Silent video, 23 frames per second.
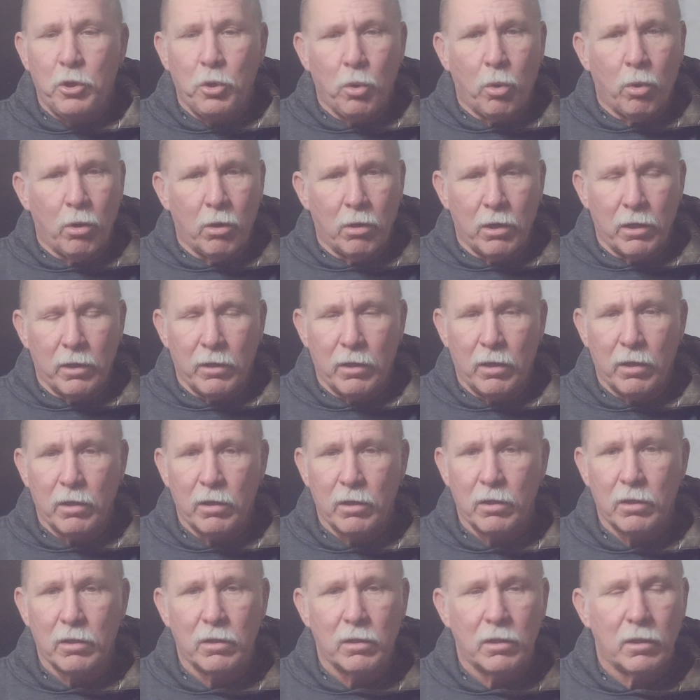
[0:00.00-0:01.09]
your
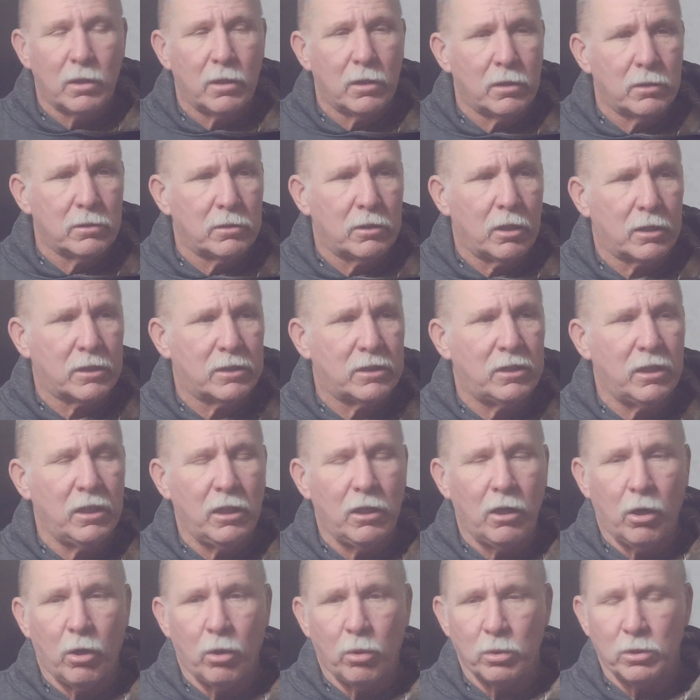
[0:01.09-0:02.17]

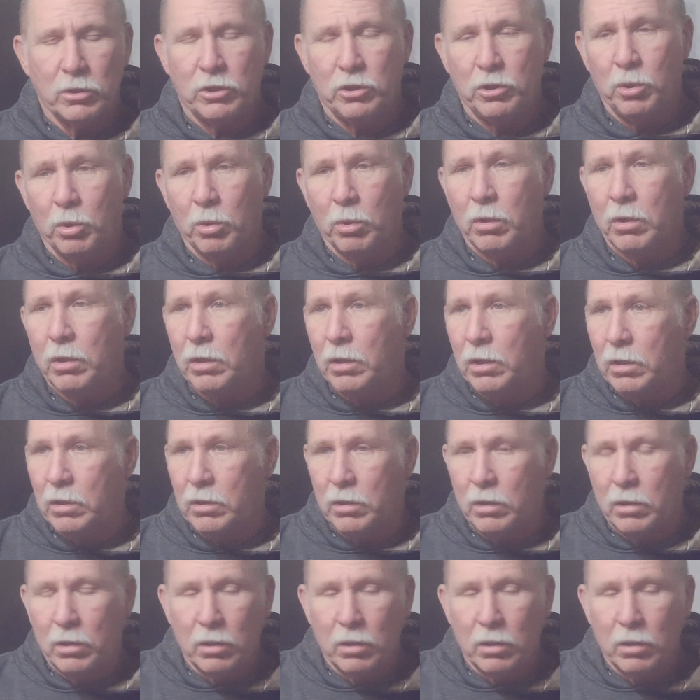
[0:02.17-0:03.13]
tuxedos, your